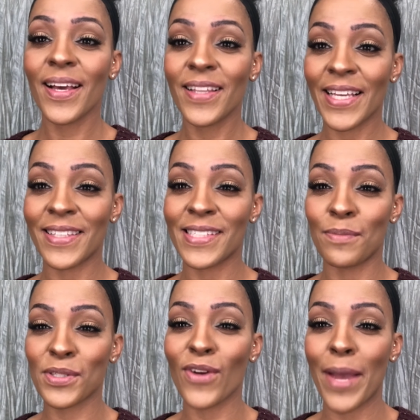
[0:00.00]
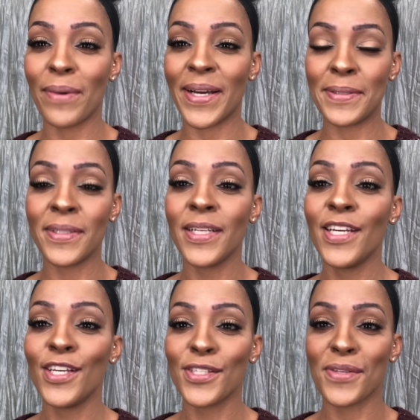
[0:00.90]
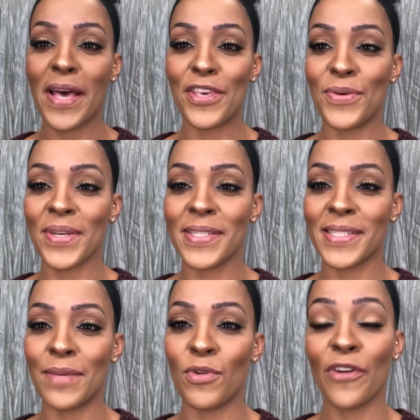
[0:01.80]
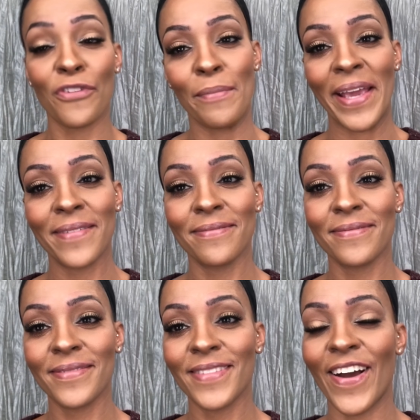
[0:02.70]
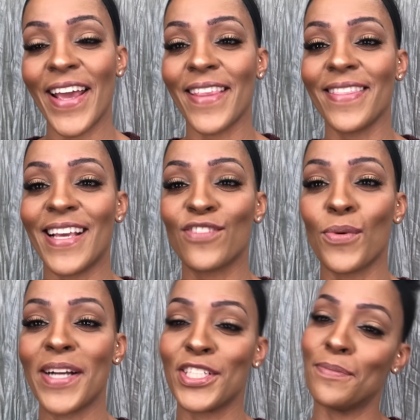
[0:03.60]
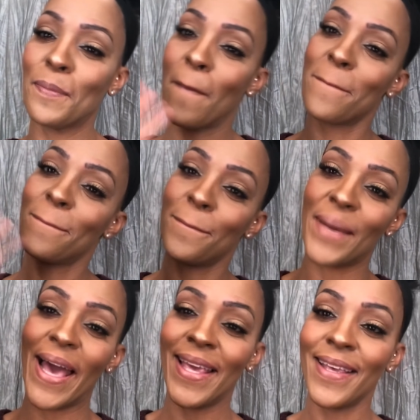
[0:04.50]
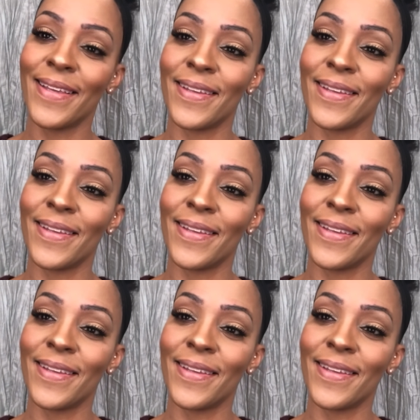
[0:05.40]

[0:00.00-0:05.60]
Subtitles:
click the subscribe button so that you can see more from me. All right, thanks for watching. Bye.